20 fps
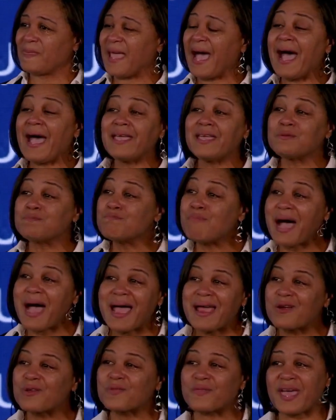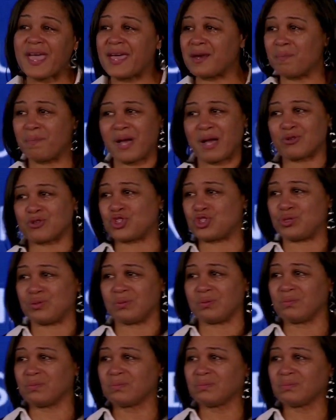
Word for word: I admire that about you.